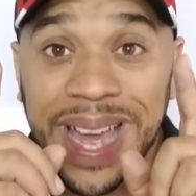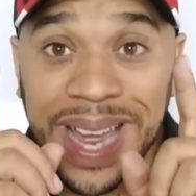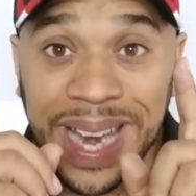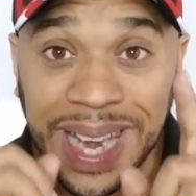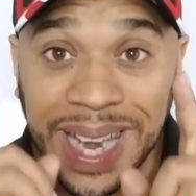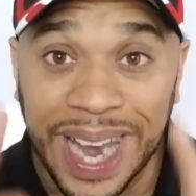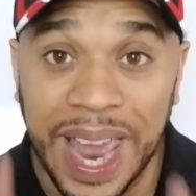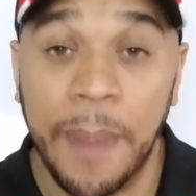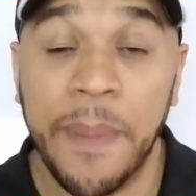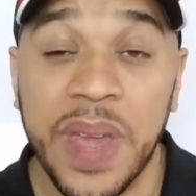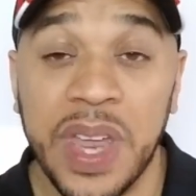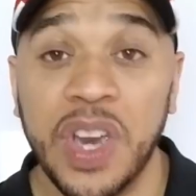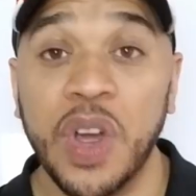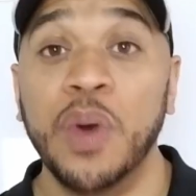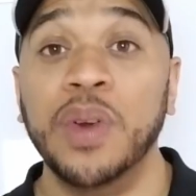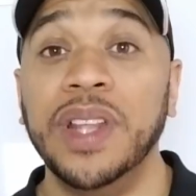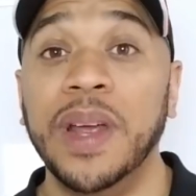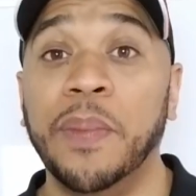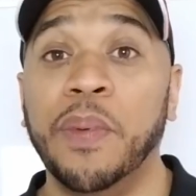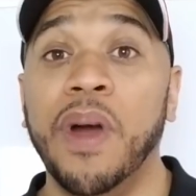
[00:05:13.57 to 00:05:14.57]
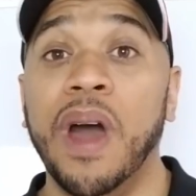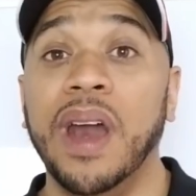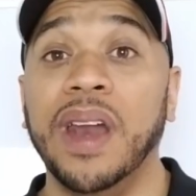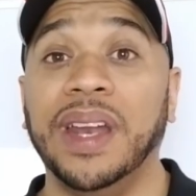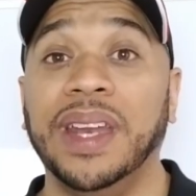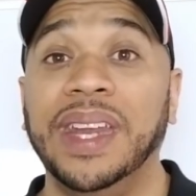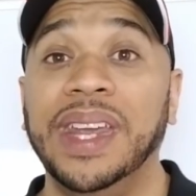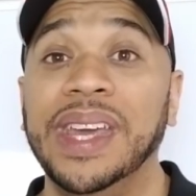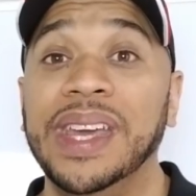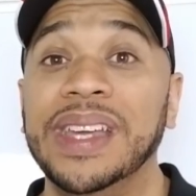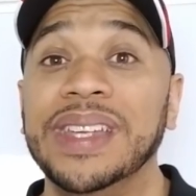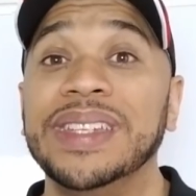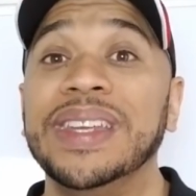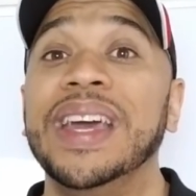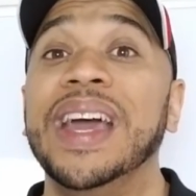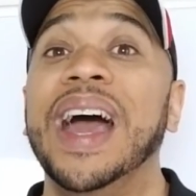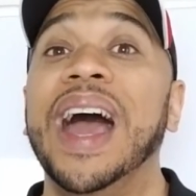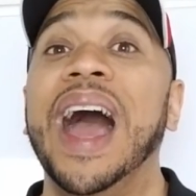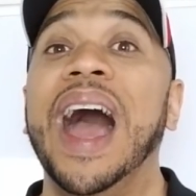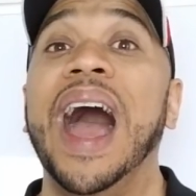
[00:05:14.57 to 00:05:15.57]
let me know what that product is.
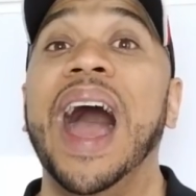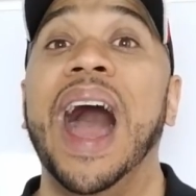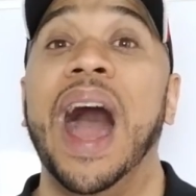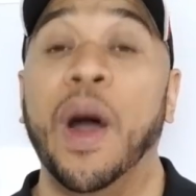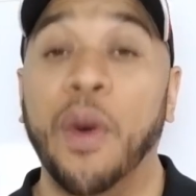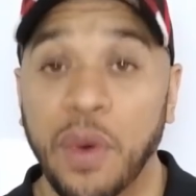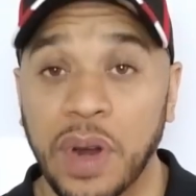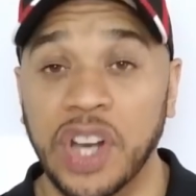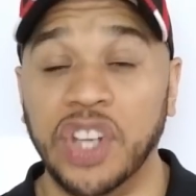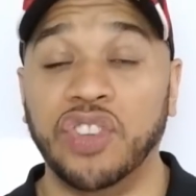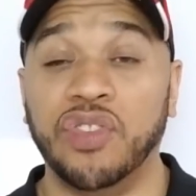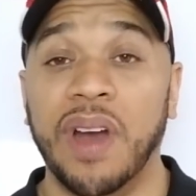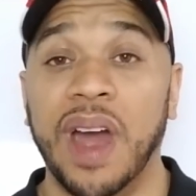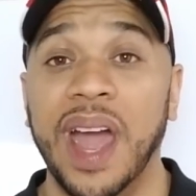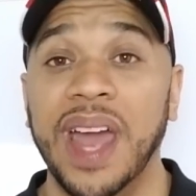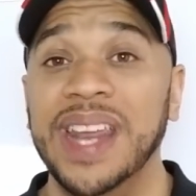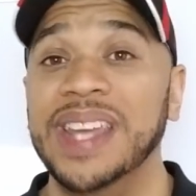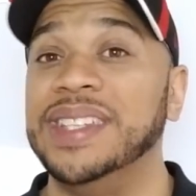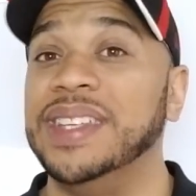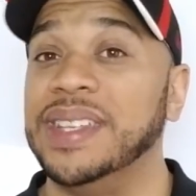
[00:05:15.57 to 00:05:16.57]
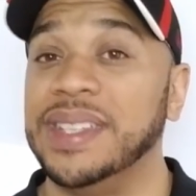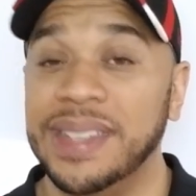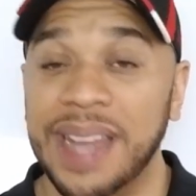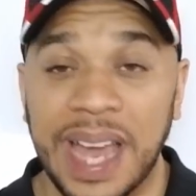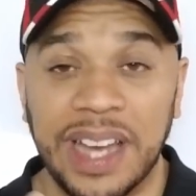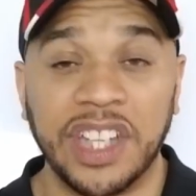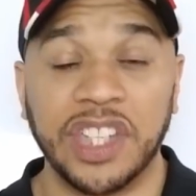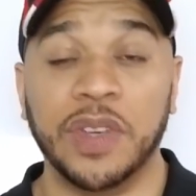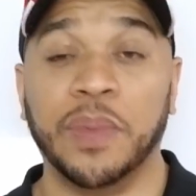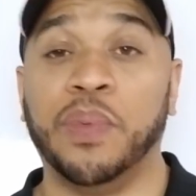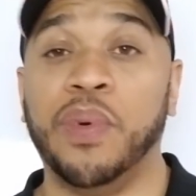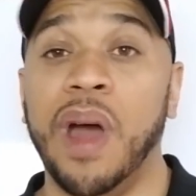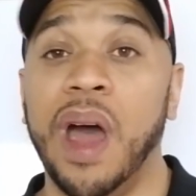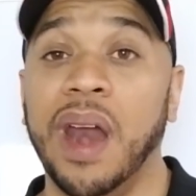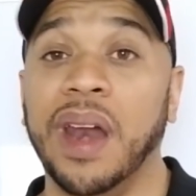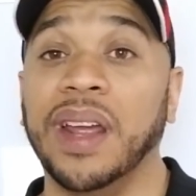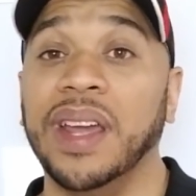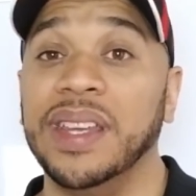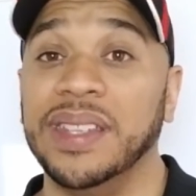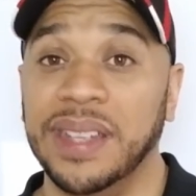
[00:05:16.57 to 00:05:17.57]
I want to try. He says, not just a
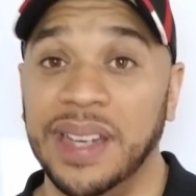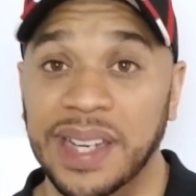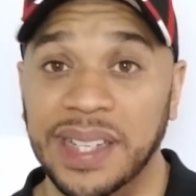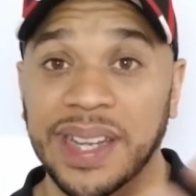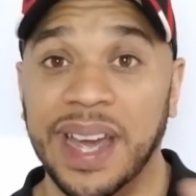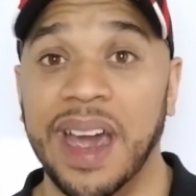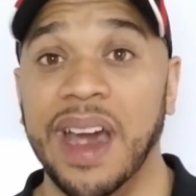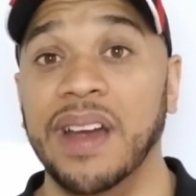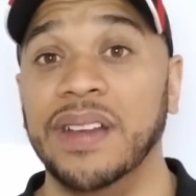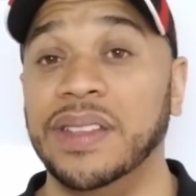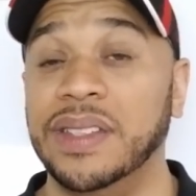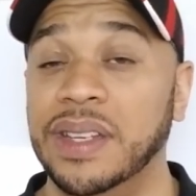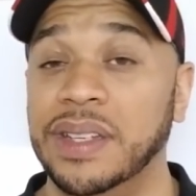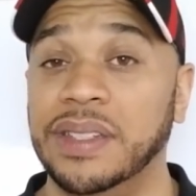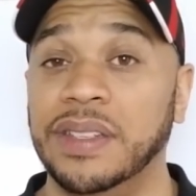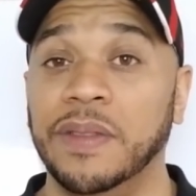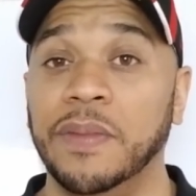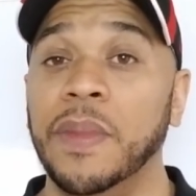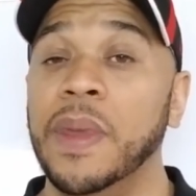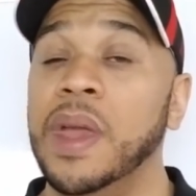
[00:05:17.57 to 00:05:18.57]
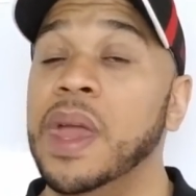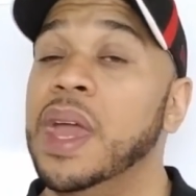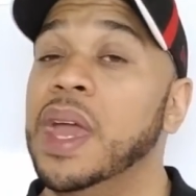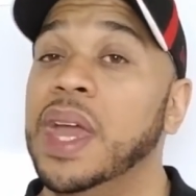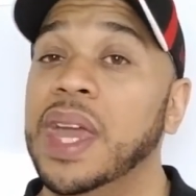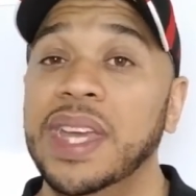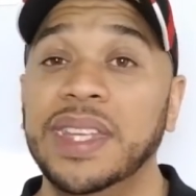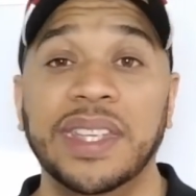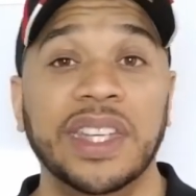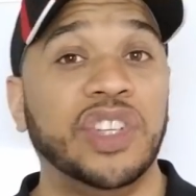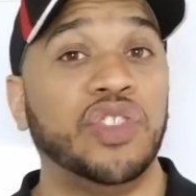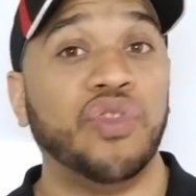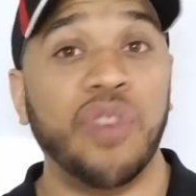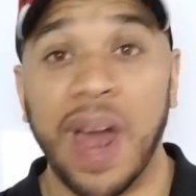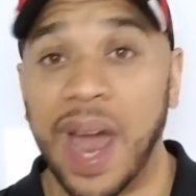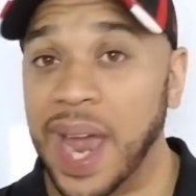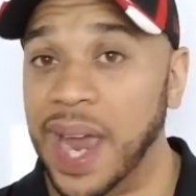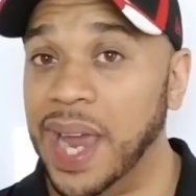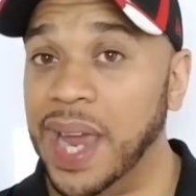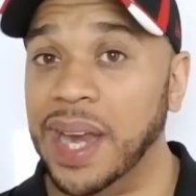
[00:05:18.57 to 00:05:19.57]
product, it's an entire system. He said,
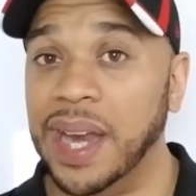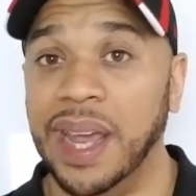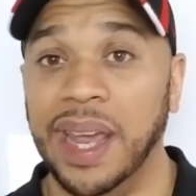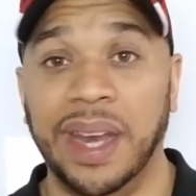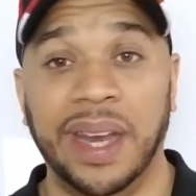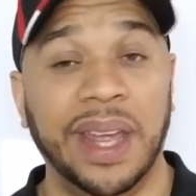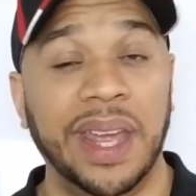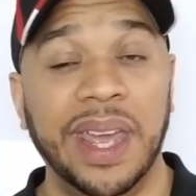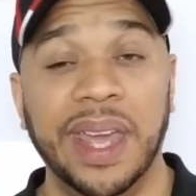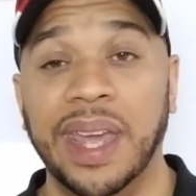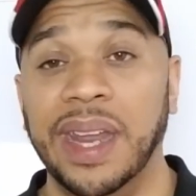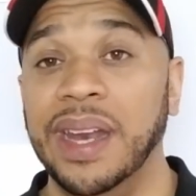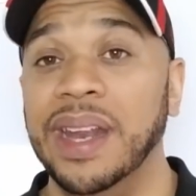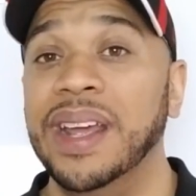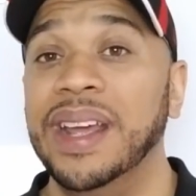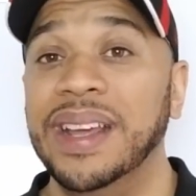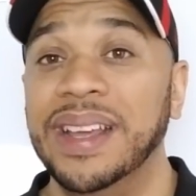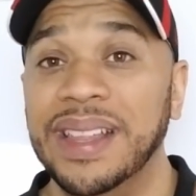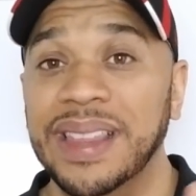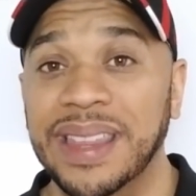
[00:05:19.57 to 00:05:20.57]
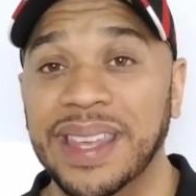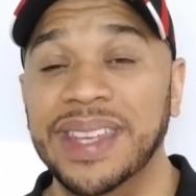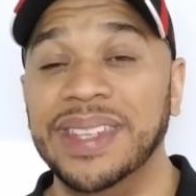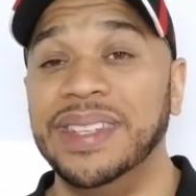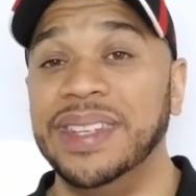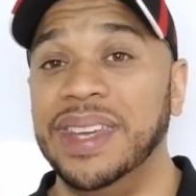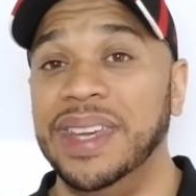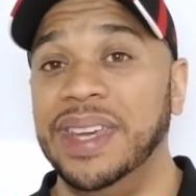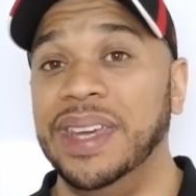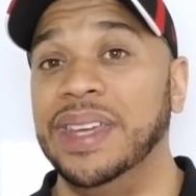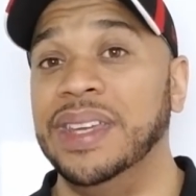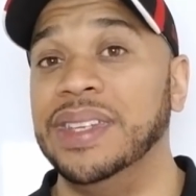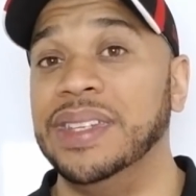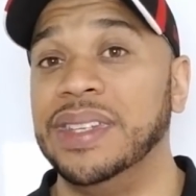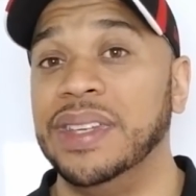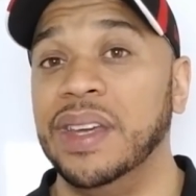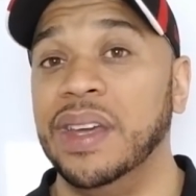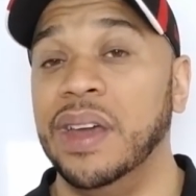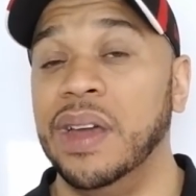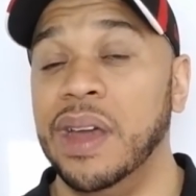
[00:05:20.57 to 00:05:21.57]
try it. And again, this
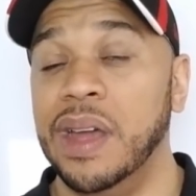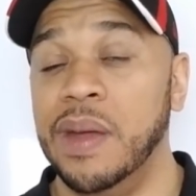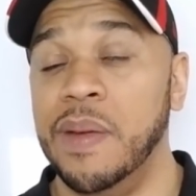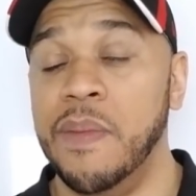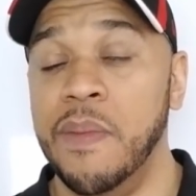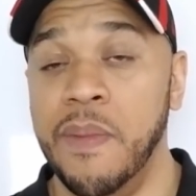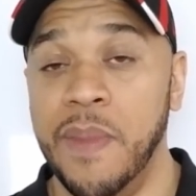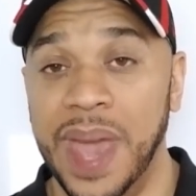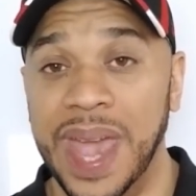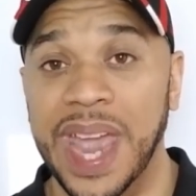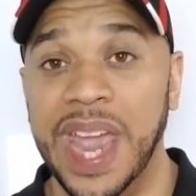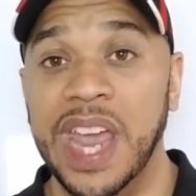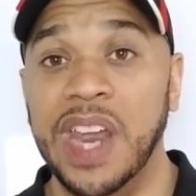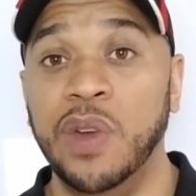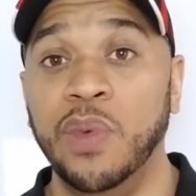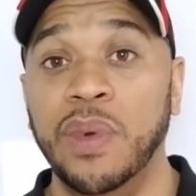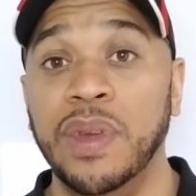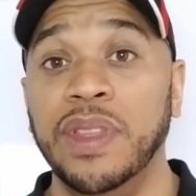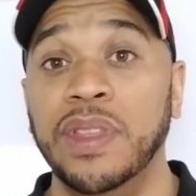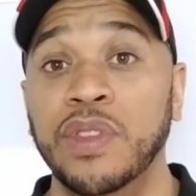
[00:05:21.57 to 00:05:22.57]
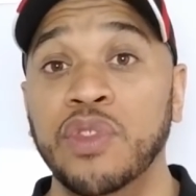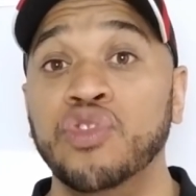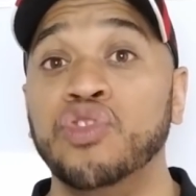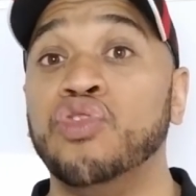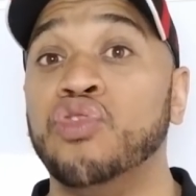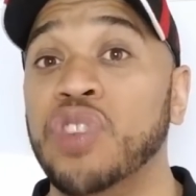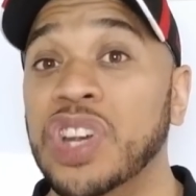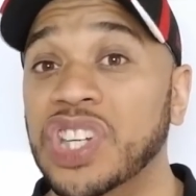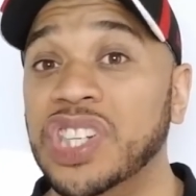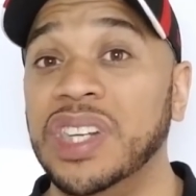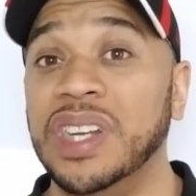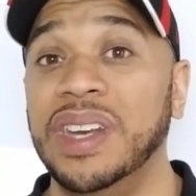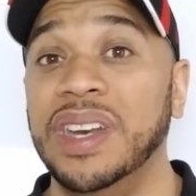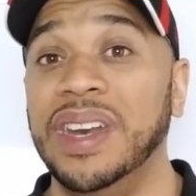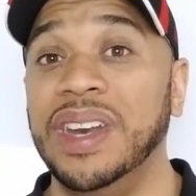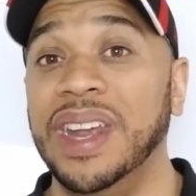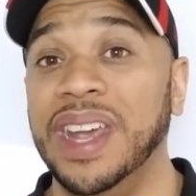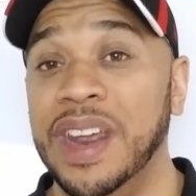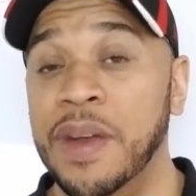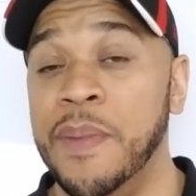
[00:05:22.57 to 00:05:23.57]
is made with
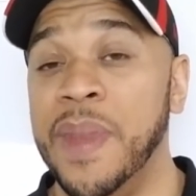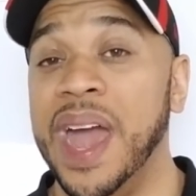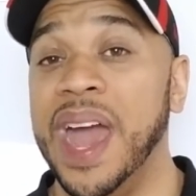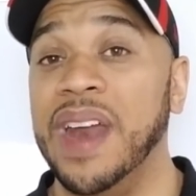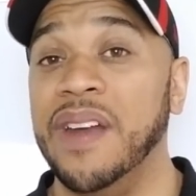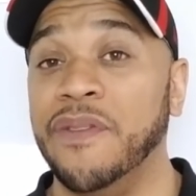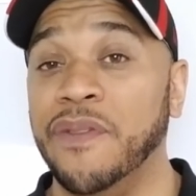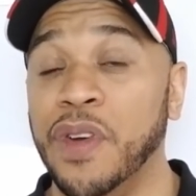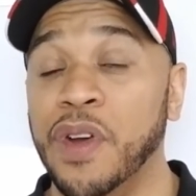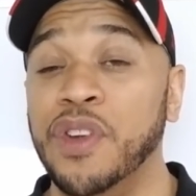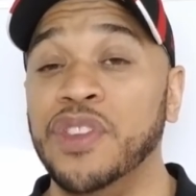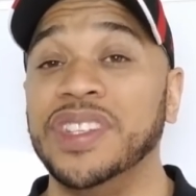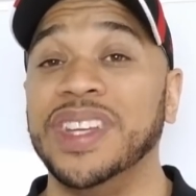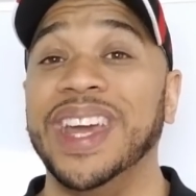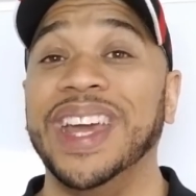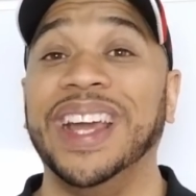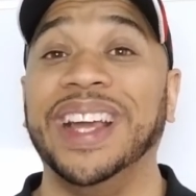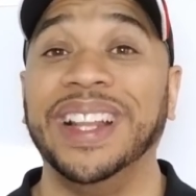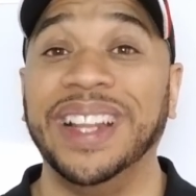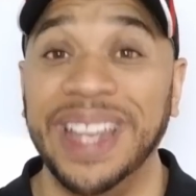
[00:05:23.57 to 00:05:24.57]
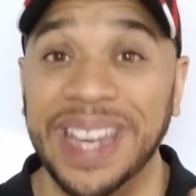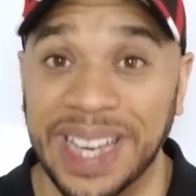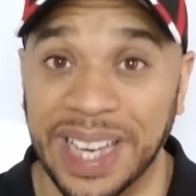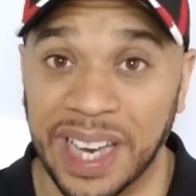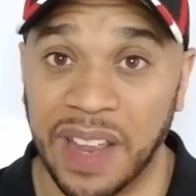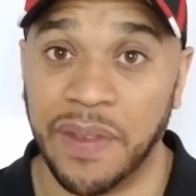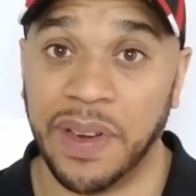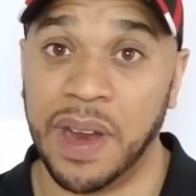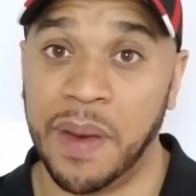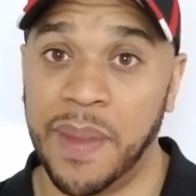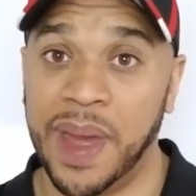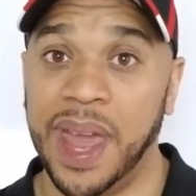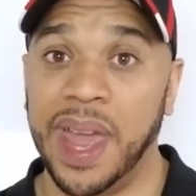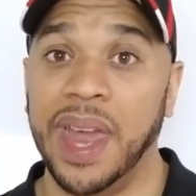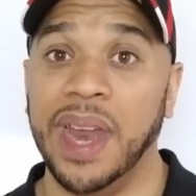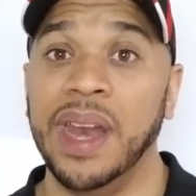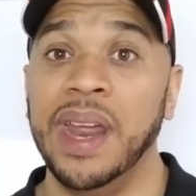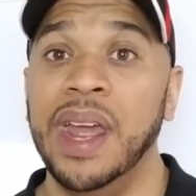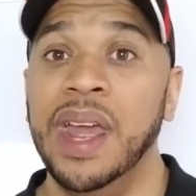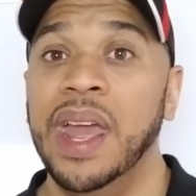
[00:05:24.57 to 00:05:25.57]
nutrition in mind first and clean living in
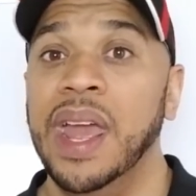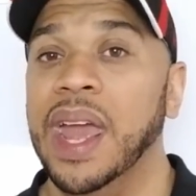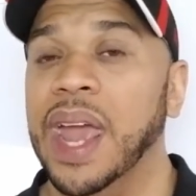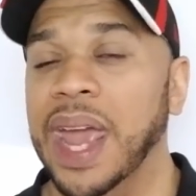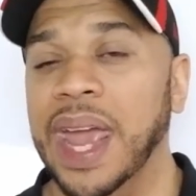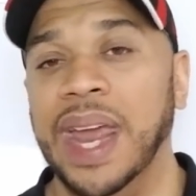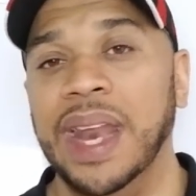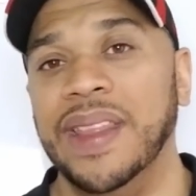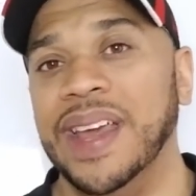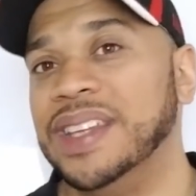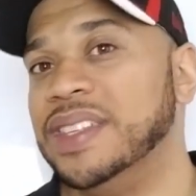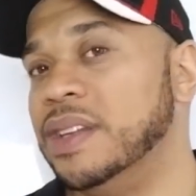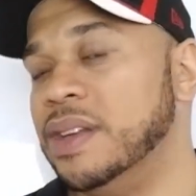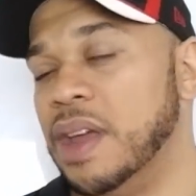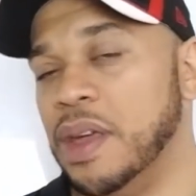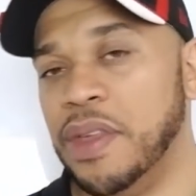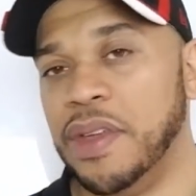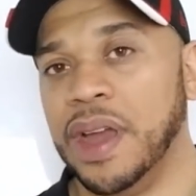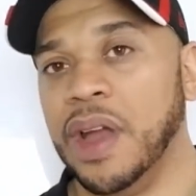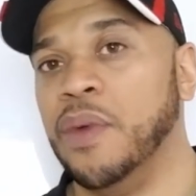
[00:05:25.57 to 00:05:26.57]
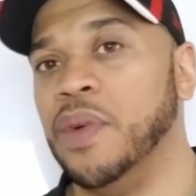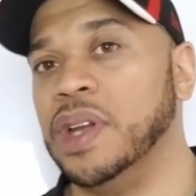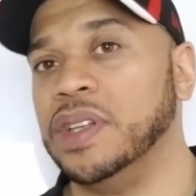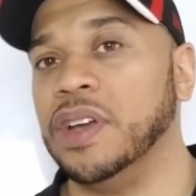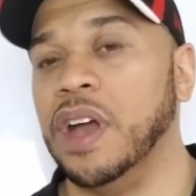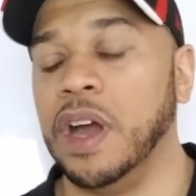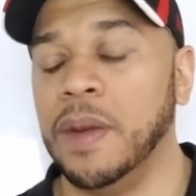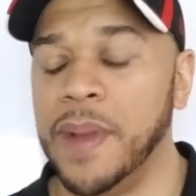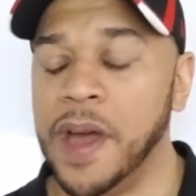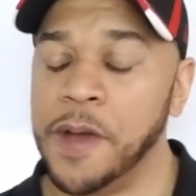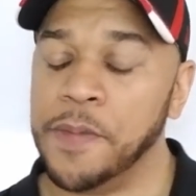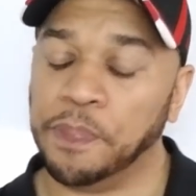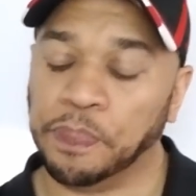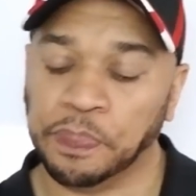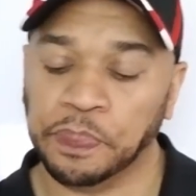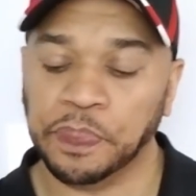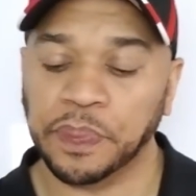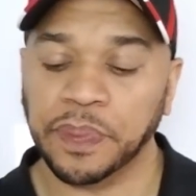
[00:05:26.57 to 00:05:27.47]
mind. And that's another thing I want to talk about.